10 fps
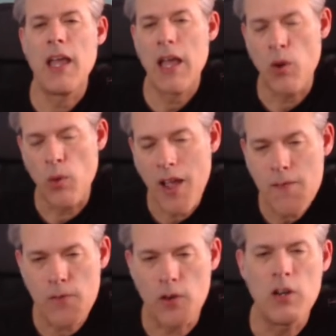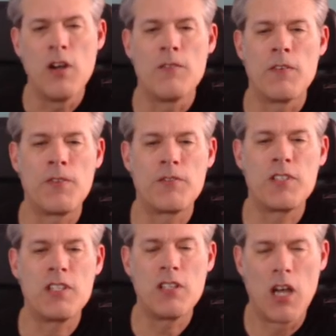However, for
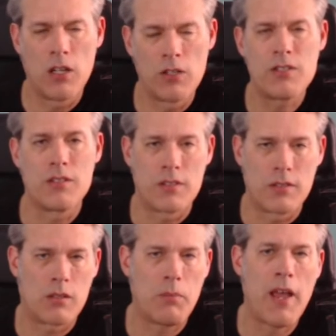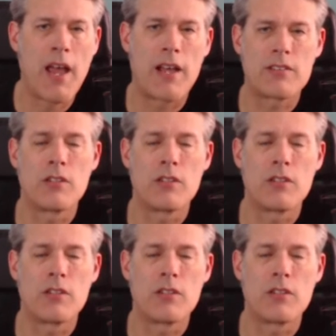$15, this is a pass.